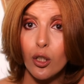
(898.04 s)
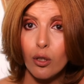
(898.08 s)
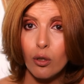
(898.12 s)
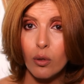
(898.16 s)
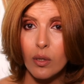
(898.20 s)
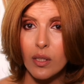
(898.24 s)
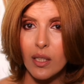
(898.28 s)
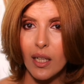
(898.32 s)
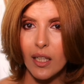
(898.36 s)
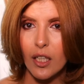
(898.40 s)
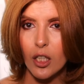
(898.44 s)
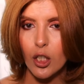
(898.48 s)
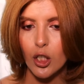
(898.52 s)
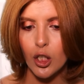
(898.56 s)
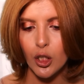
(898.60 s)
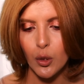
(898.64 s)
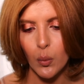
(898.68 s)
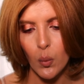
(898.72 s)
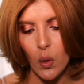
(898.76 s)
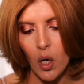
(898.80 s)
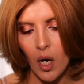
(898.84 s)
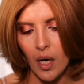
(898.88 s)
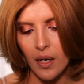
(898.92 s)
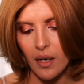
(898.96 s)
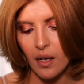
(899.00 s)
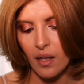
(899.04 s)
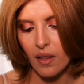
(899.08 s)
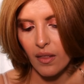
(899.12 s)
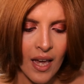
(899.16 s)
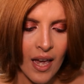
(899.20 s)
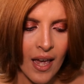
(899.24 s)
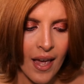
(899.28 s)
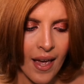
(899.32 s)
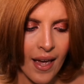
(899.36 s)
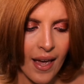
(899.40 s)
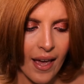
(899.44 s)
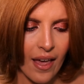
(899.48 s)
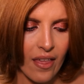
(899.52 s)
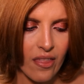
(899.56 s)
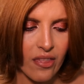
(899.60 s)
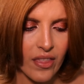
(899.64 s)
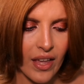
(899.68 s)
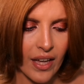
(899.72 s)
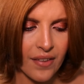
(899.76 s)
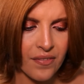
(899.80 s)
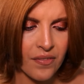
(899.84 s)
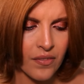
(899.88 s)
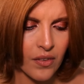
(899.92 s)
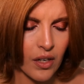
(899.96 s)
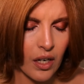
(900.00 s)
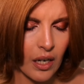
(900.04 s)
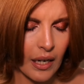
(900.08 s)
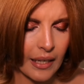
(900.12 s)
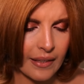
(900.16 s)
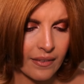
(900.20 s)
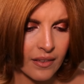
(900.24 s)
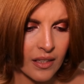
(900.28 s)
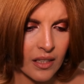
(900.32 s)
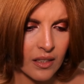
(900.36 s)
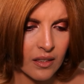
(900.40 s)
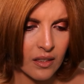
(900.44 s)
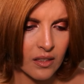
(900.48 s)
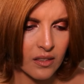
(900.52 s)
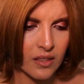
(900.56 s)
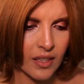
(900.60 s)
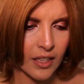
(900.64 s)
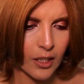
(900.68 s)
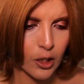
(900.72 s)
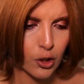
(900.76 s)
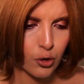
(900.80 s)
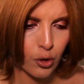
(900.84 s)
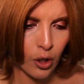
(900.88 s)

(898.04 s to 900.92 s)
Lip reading: Hue is like a good one. And then I think there's like a